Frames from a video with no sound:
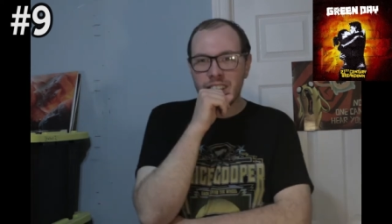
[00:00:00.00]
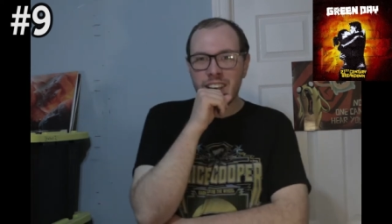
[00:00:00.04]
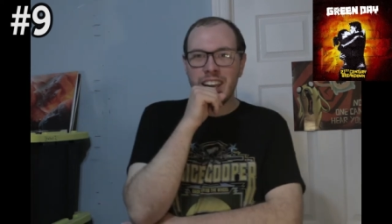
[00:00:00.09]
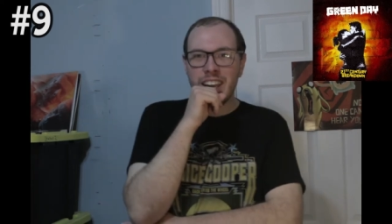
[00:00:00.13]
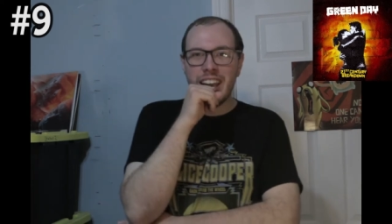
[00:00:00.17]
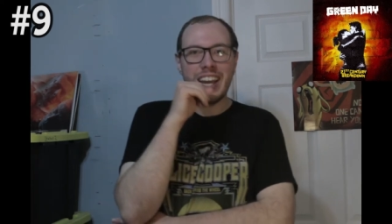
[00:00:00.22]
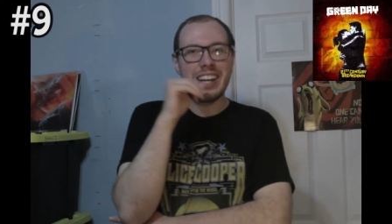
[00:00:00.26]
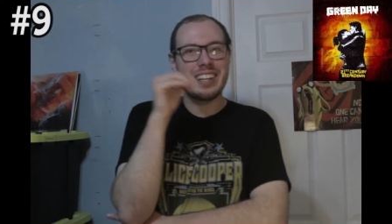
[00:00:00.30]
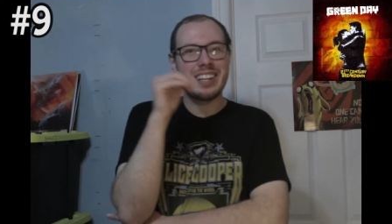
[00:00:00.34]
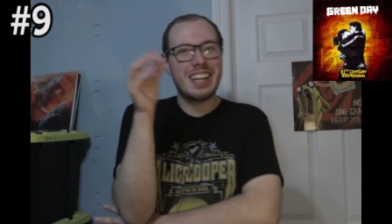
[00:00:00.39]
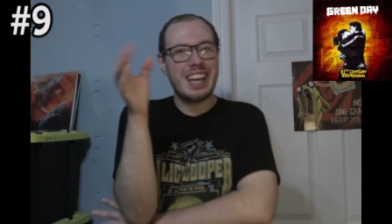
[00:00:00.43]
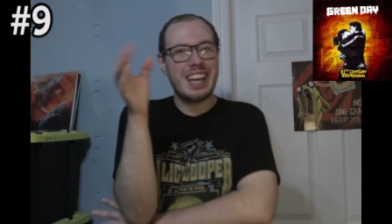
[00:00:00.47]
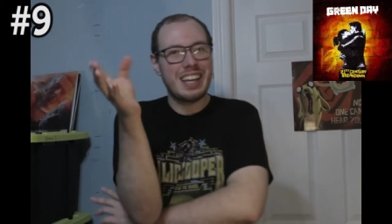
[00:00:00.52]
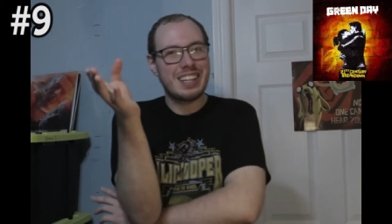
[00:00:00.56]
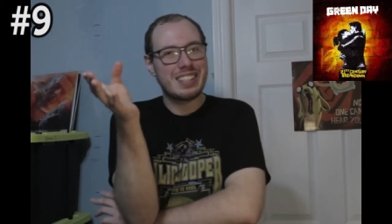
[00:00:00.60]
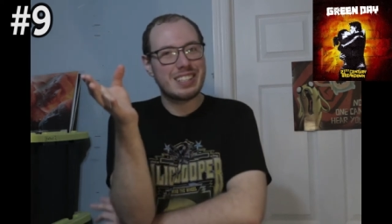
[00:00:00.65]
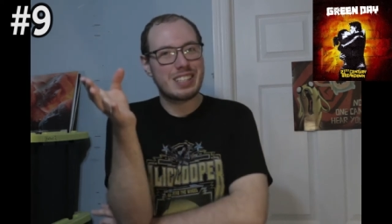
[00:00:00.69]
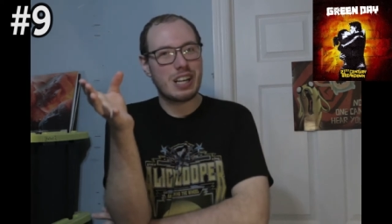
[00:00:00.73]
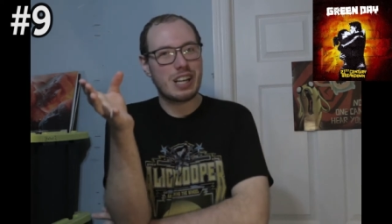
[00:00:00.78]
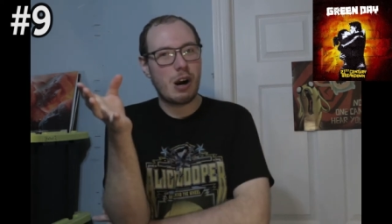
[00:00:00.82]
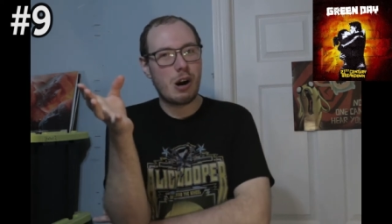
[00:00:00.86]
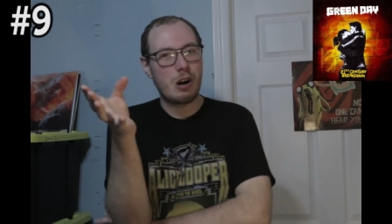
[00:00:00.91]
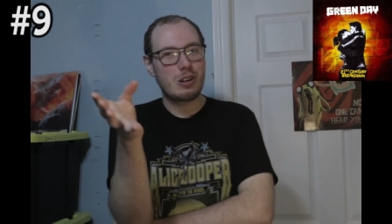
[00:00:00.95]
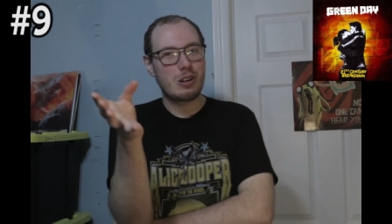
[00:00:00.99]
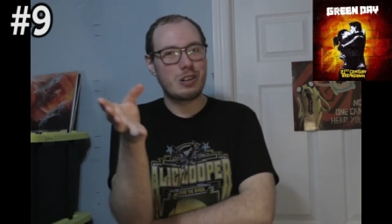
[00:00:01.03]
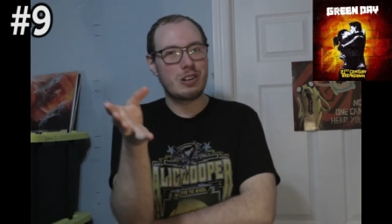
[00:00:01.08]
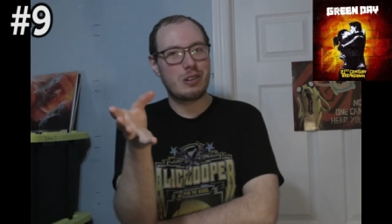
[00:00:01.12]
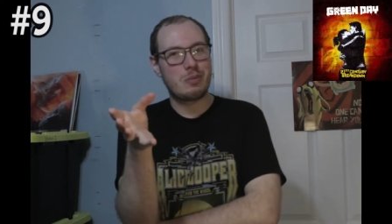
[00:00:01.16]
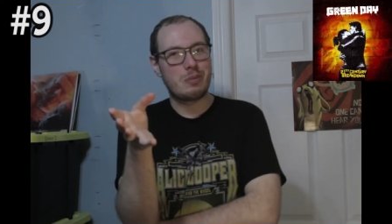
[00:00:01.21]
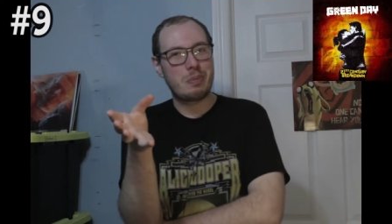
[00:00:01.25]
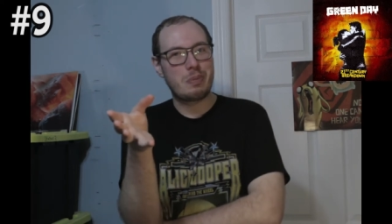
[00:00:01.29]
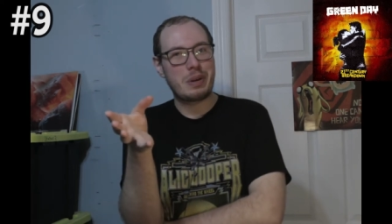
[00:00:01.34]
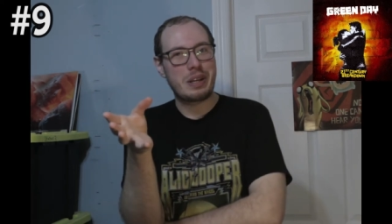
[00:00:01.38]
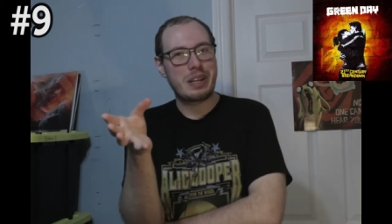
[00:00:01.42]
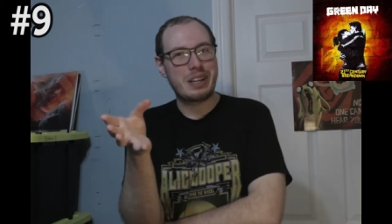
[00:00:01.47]
it, it's hard
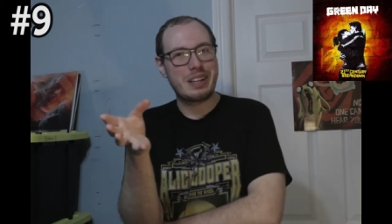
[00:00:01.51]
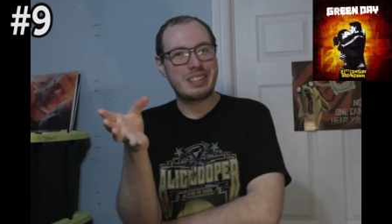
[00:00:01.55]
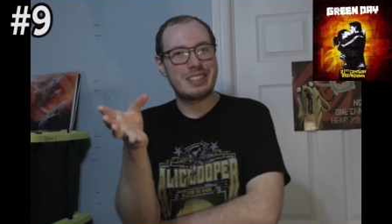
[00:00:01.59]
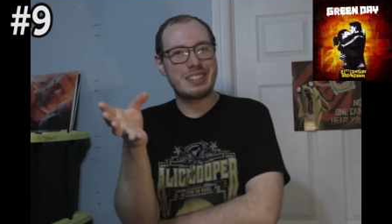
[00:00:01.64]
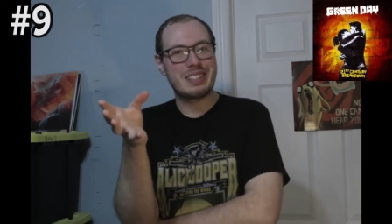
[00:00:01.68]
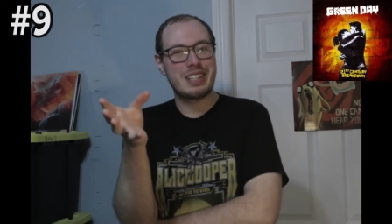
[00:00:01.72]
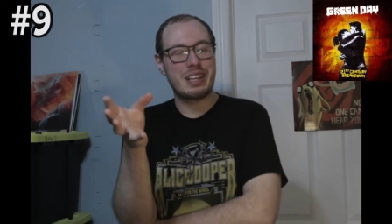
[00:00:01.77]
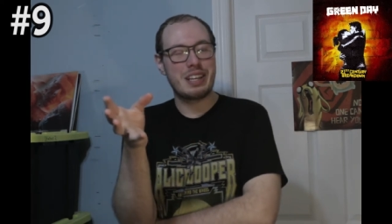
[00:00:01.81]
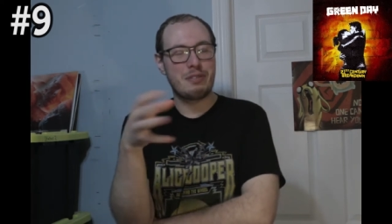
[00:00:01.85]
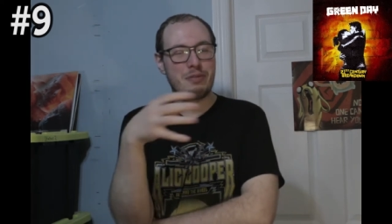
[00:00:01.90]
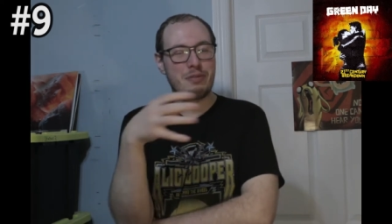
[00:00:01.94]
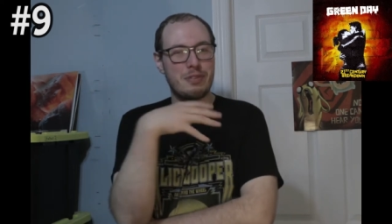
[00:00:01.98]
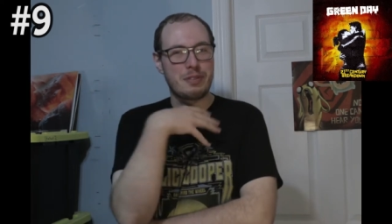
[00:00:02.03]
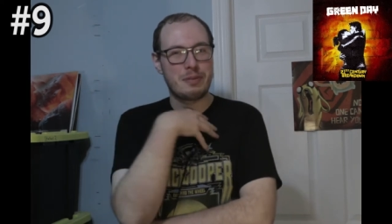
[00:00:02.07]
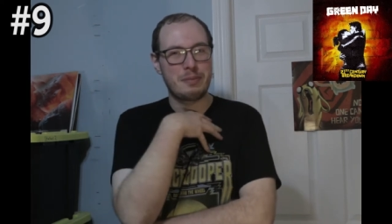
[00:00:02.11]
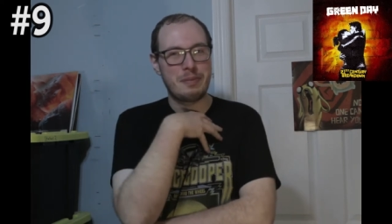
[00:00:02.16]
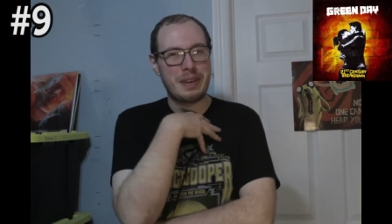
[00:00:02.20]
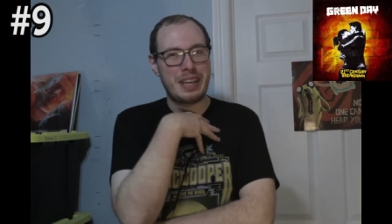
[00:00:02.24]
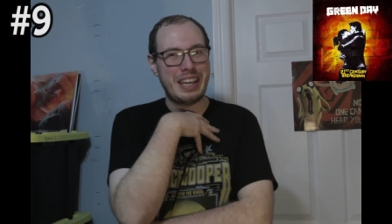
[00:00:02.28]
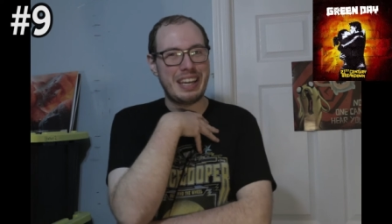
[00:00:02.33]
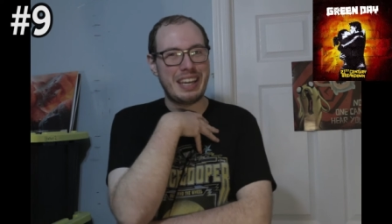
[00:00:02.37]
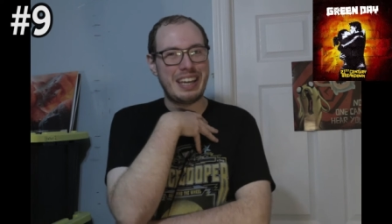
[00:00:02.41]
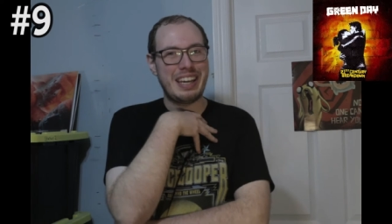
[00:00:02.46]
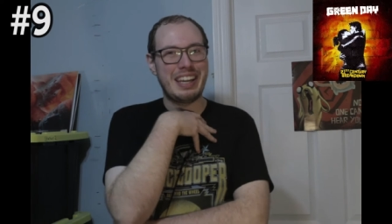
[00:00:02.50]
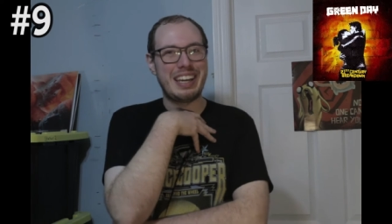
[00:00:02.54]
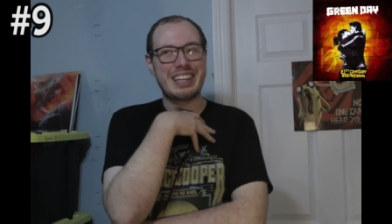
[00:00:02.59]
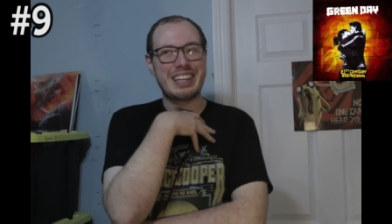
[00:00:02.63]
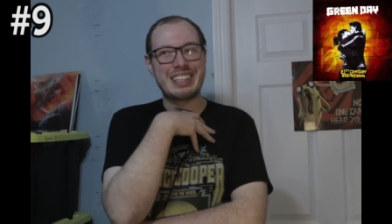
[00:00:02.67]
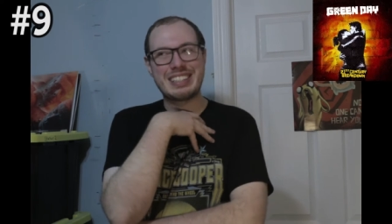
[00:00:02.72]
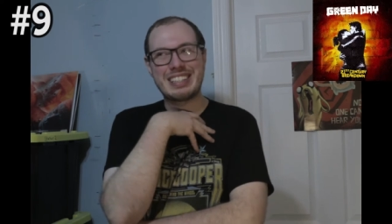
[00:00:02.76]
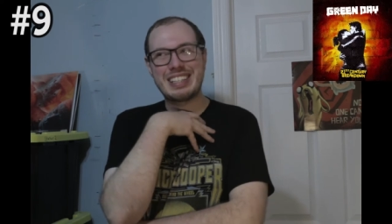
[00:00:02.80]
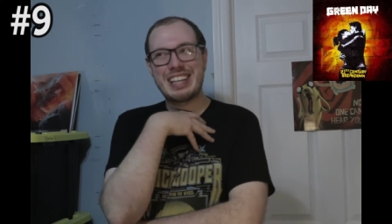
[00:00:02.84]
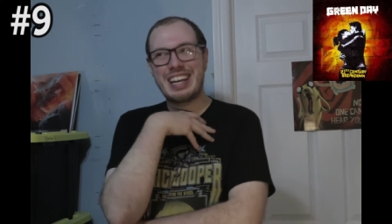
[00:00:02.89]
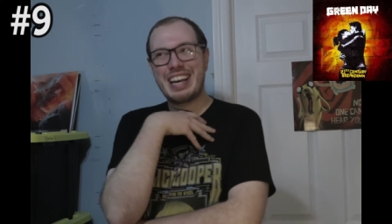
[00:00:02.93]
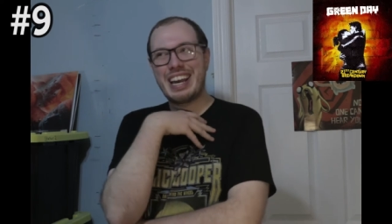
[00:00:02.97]
because like for me
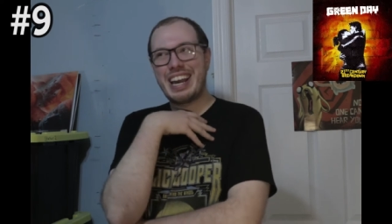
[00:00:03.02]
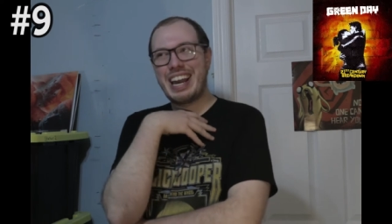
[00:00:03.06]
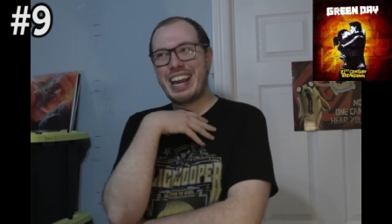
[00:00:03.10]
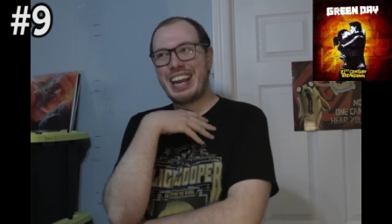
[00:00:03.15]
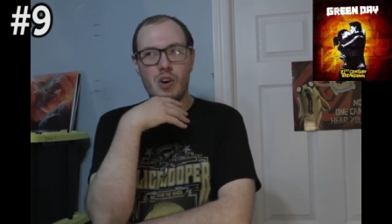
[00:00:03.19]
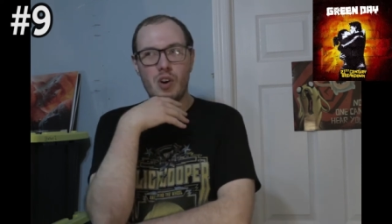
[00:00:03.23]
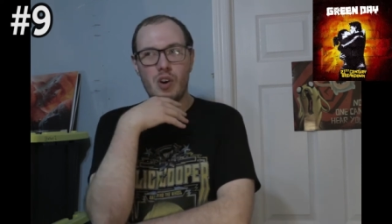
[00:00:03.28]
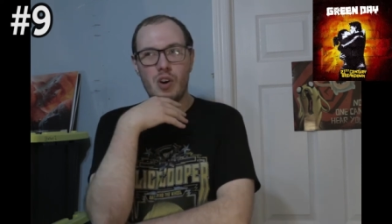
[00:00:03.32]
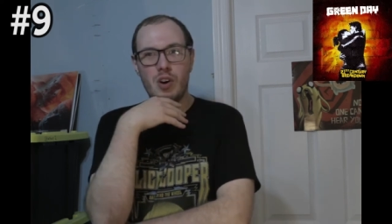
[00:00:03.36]
it's like